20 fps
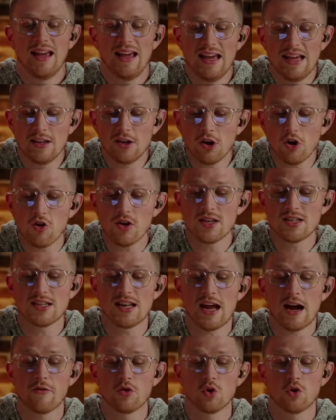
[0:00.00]
increase in
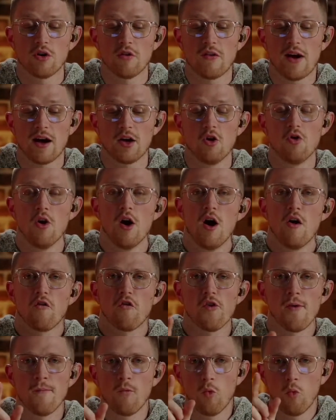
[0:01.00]
average order value
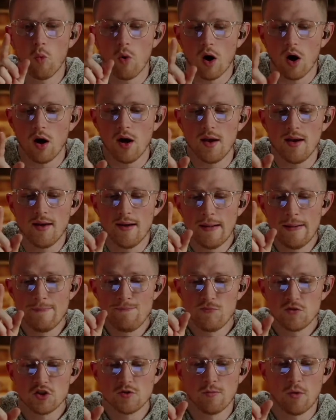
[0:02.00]
from one
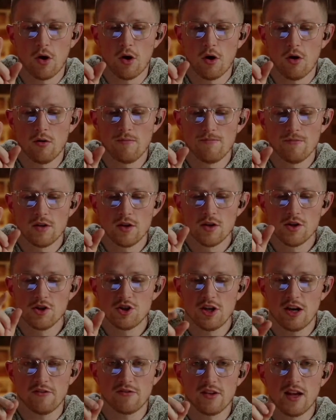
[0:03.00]
small
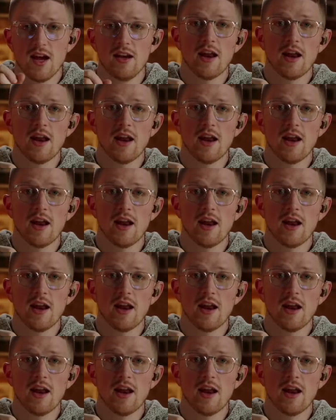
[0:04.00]
shift.